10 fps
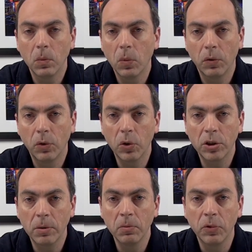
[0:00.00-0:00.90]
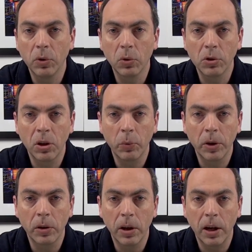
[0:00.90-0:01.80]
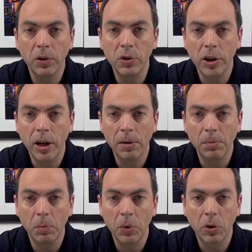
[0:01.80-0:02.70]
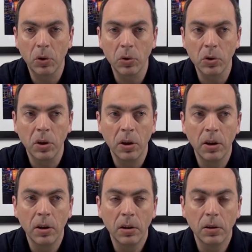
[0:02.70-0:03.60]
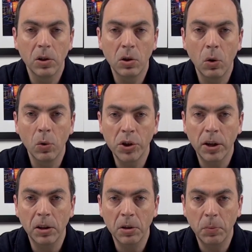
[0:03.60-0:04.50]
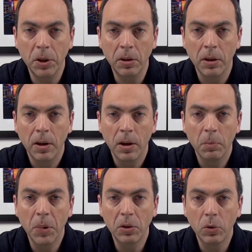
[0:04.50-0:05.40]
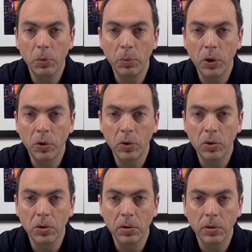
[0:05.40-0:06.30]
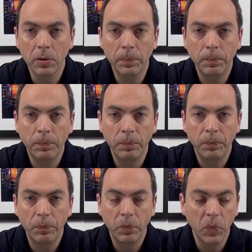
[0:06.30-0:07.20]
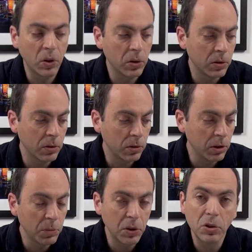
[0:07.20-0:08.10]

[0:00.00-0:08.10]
of course, some photos, they were unsharp because the slow shutter speed, but not because the image